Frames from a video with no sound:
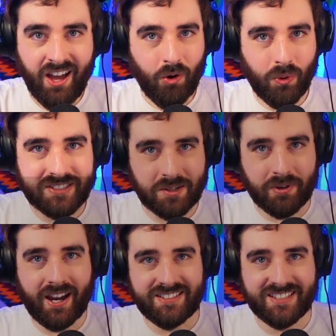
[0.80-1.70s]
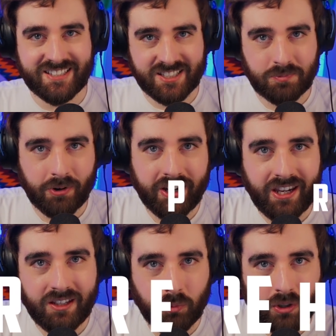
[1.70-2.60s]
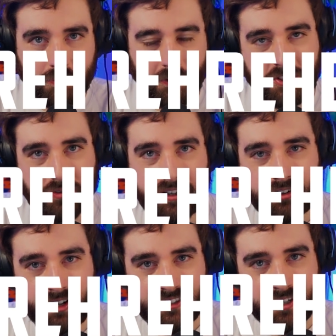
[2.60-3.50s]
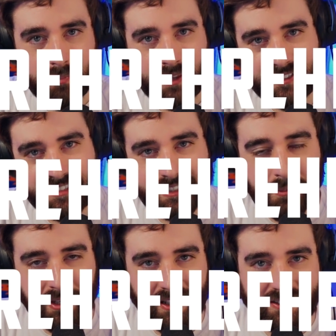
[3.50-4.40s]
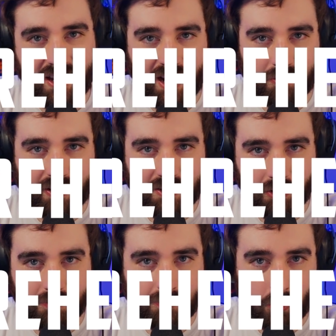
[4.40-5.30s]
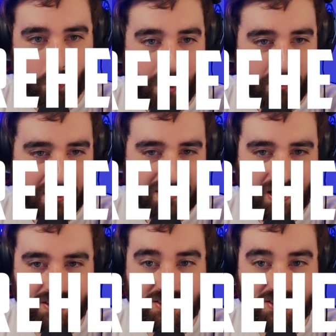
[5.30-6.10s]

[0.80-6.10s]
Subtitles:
What's up, guys? This is Preheat, world first raider in complexity limit and guide writer for Wowhead, and